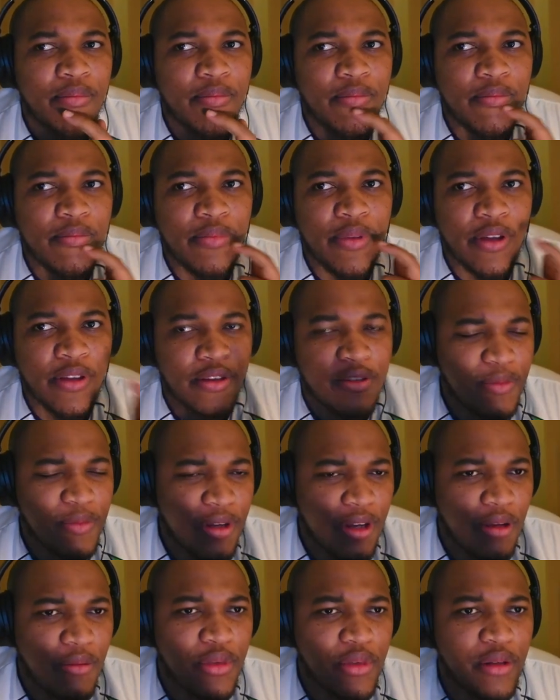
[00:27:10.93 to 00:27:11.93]
Because my
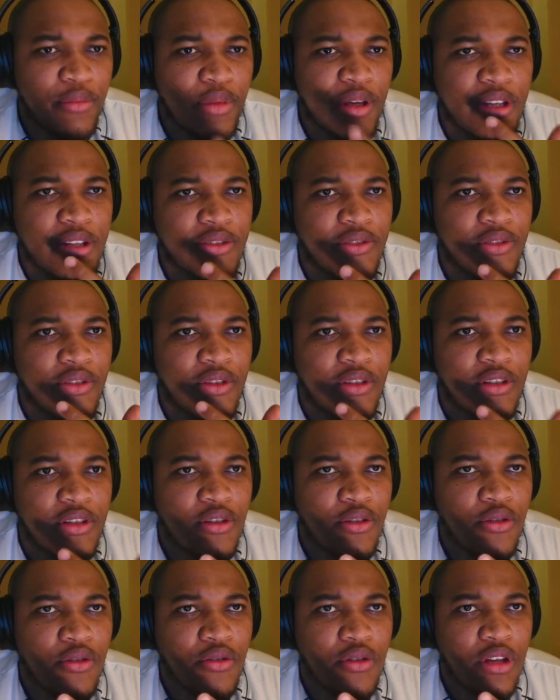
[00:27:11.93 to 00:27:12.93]
company pays for this
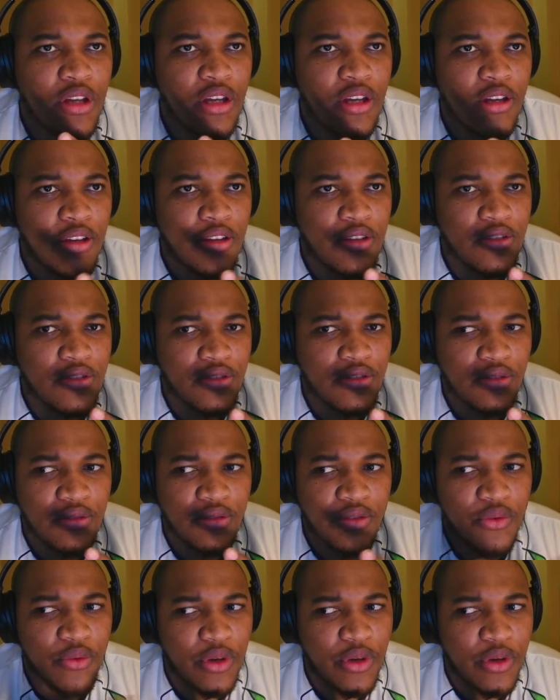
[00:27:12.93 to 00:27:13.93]
whole gig. So the
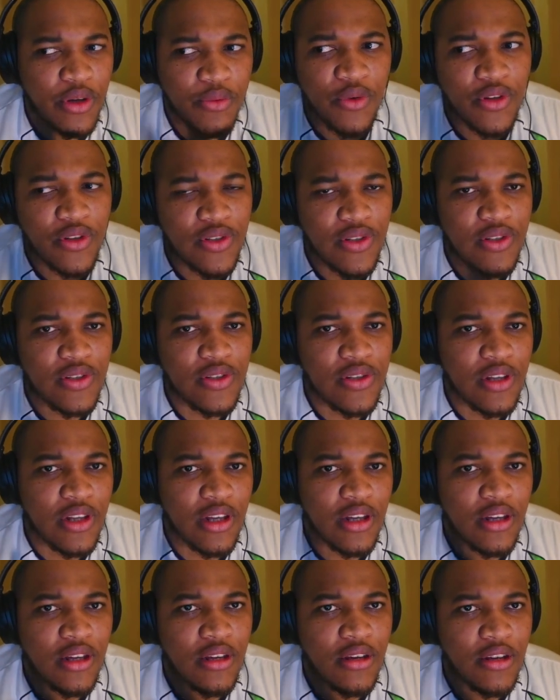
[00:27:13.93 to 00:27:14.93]
way it works is
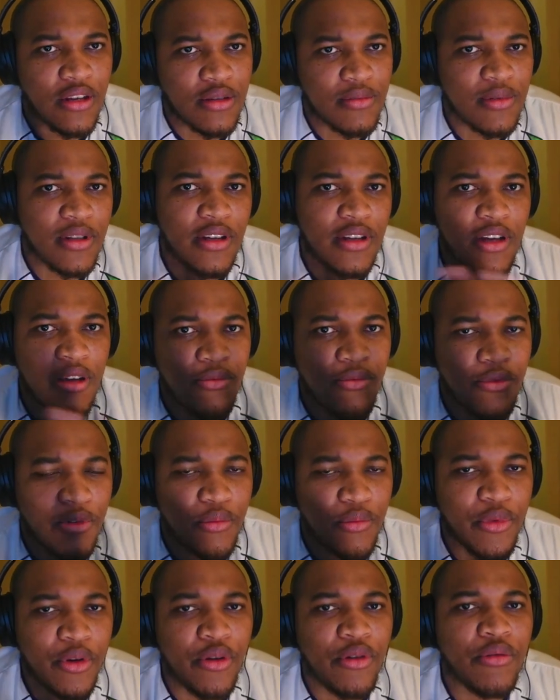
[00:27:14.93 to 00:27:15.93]
they ask me to come from
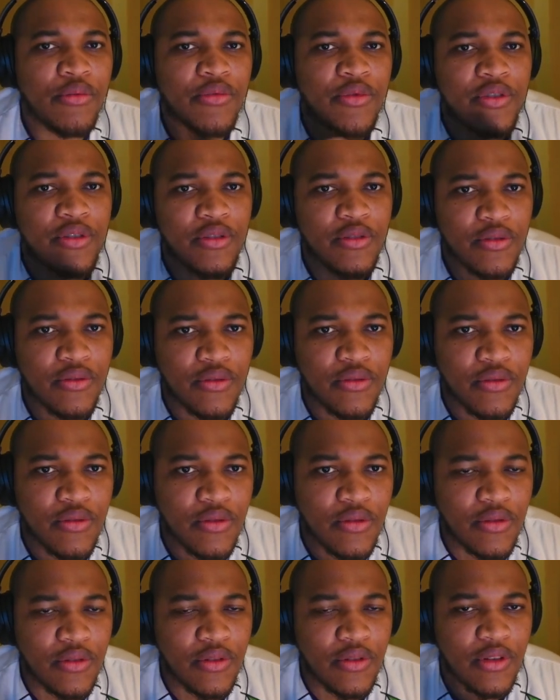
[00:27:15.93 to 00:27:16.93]
home to
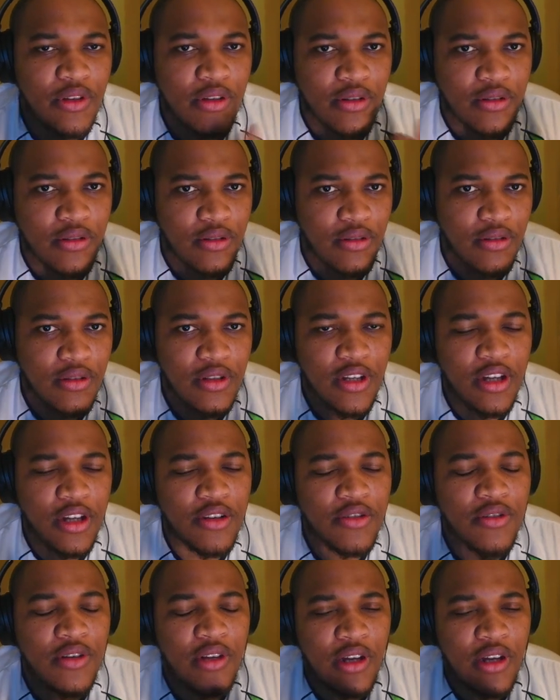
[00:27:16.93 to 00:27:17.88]
this country.